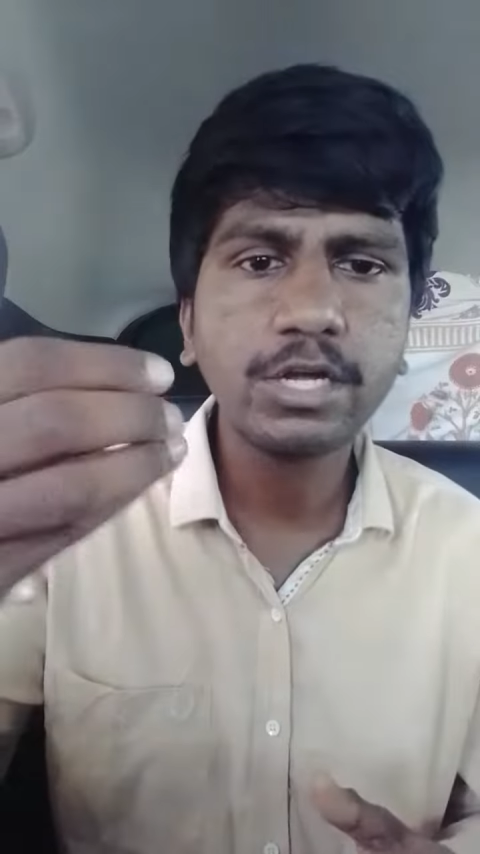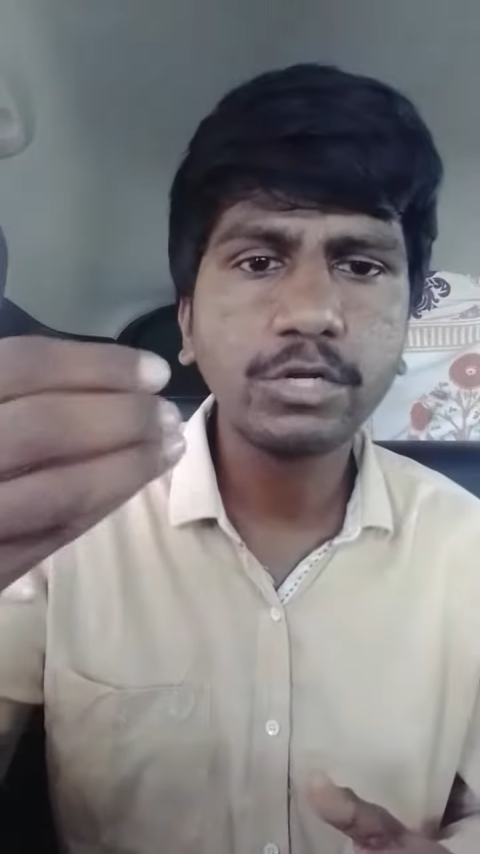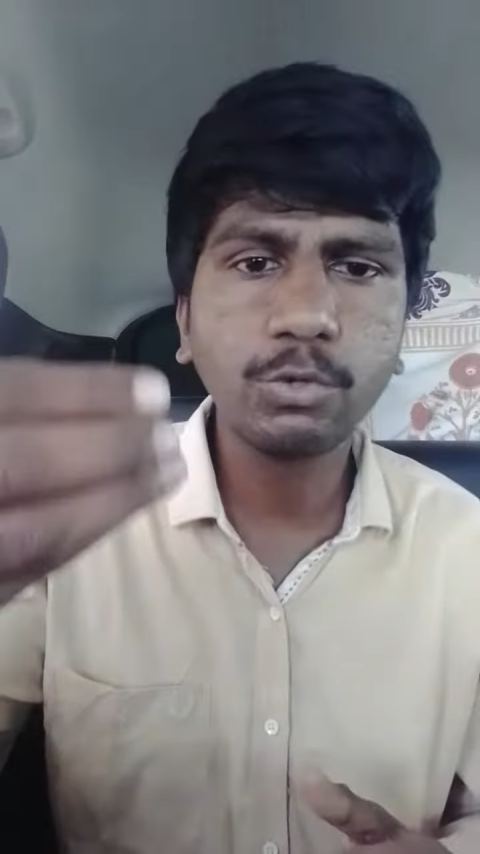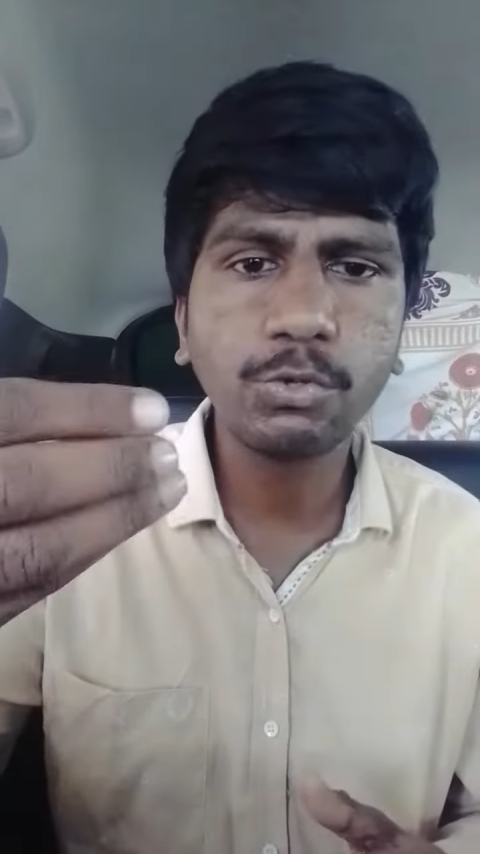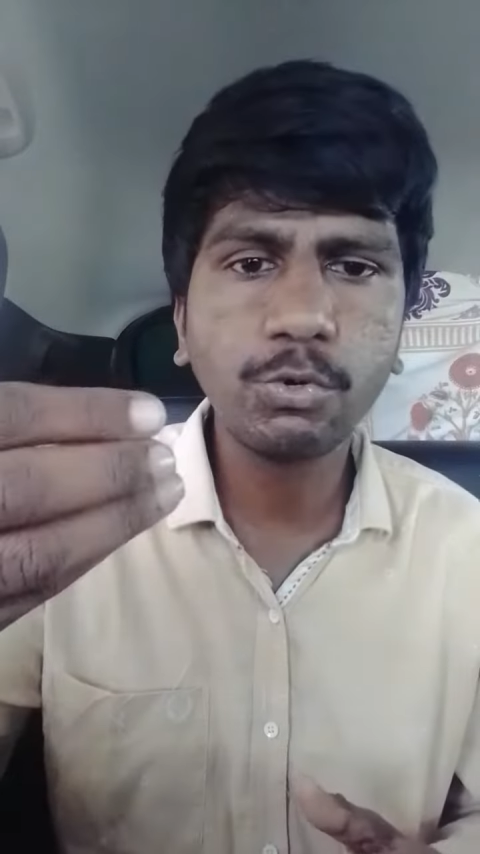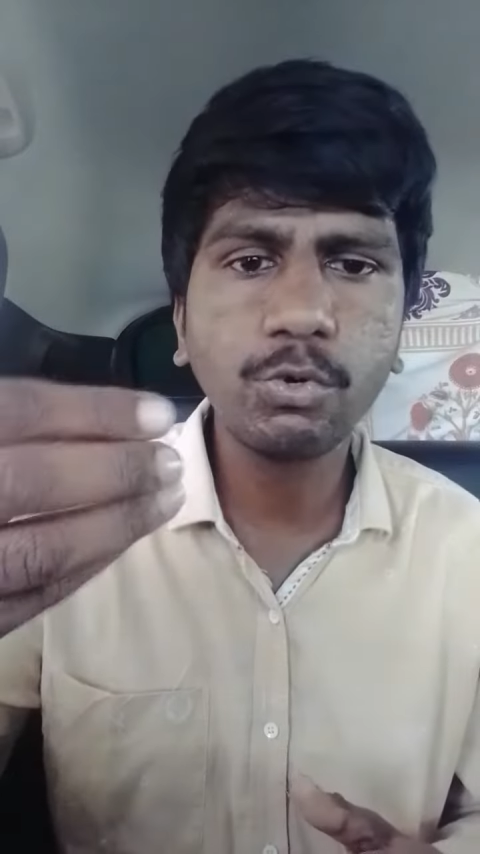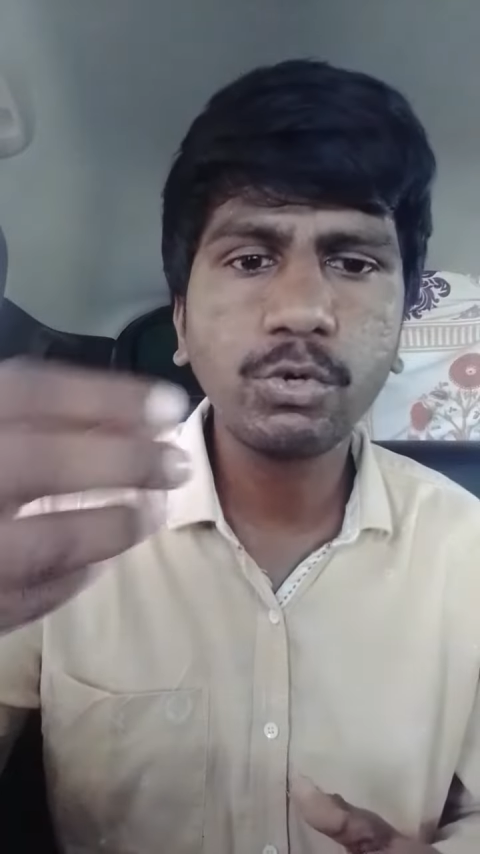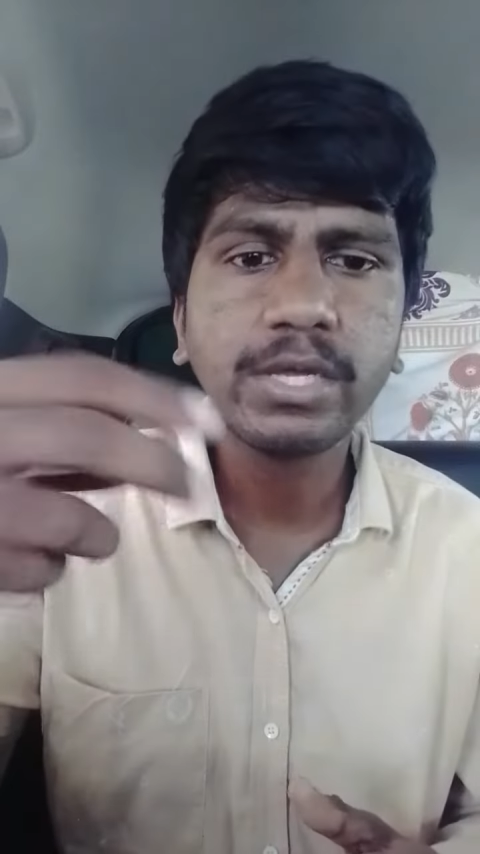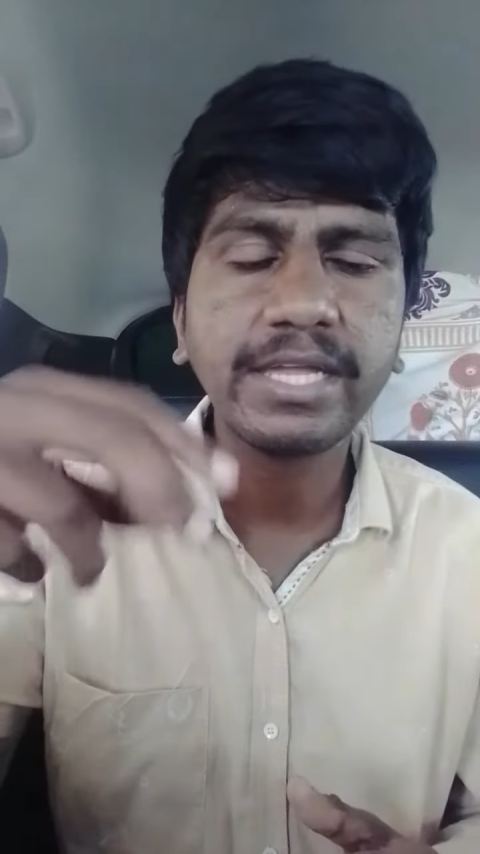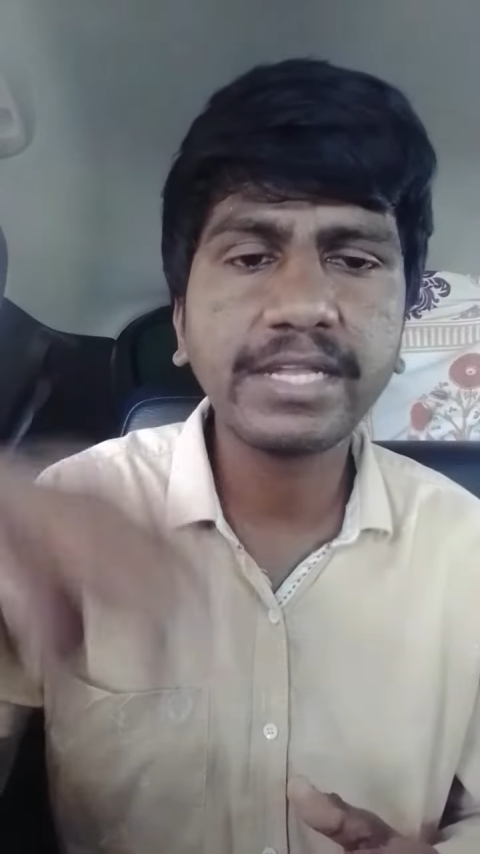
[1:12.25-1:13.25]
to you
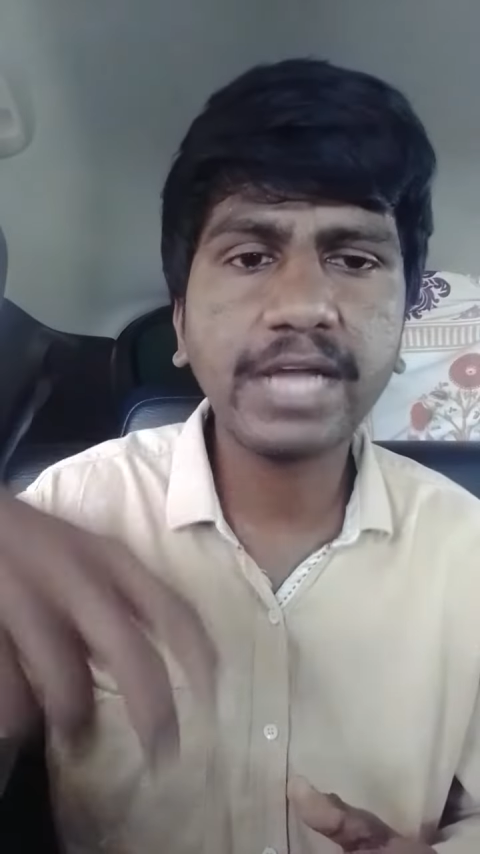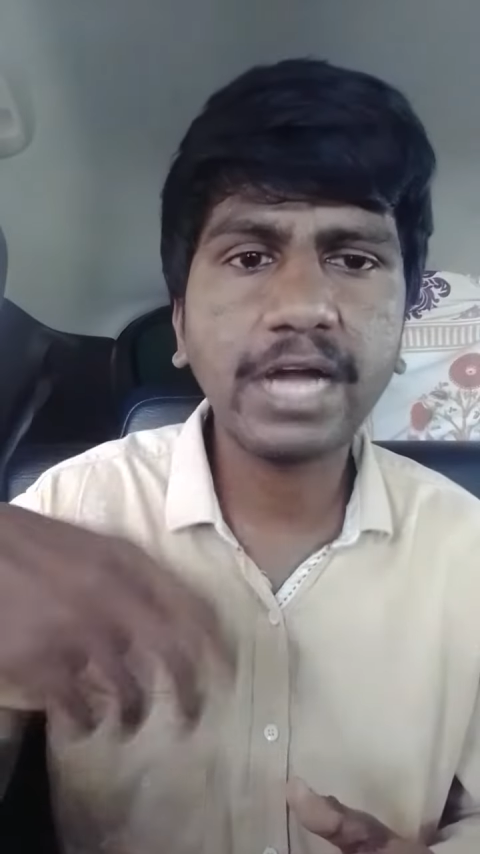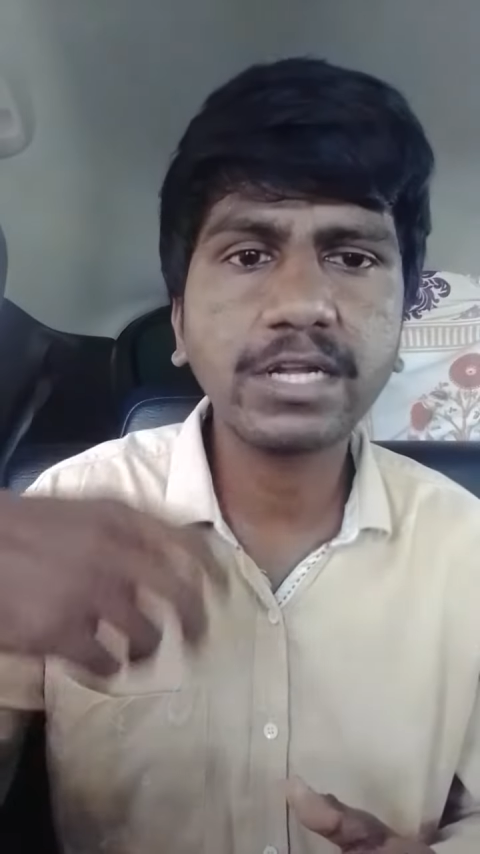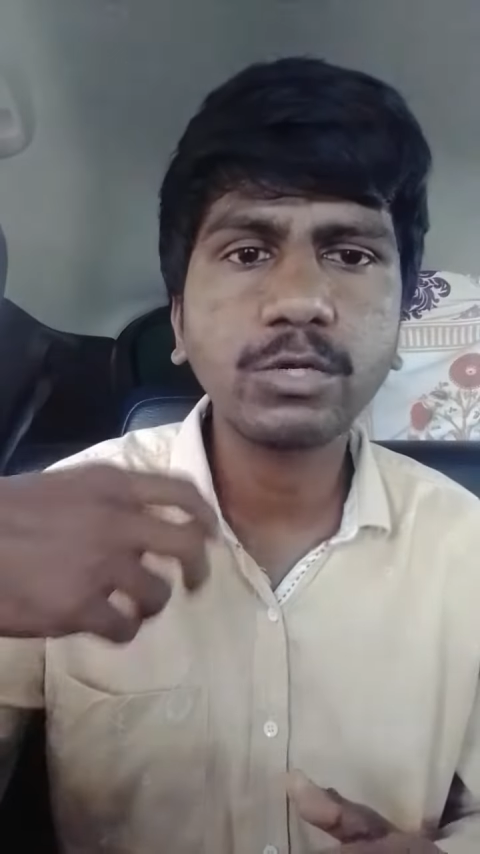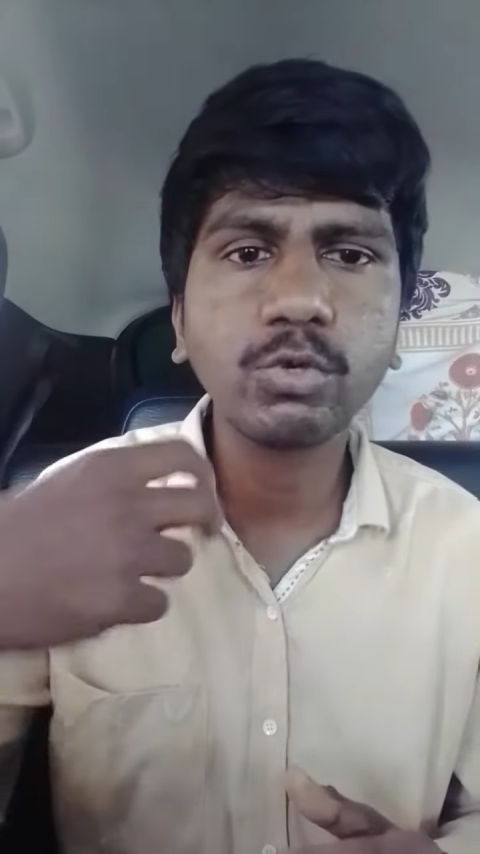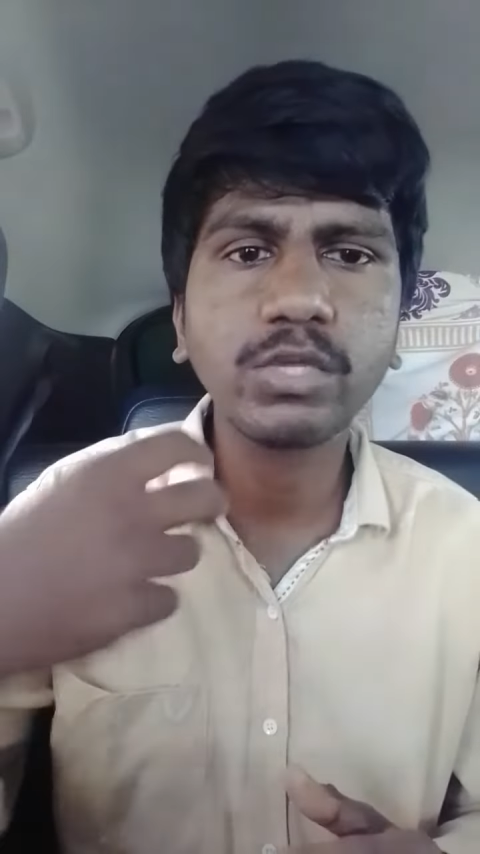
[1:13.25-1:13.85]
in order to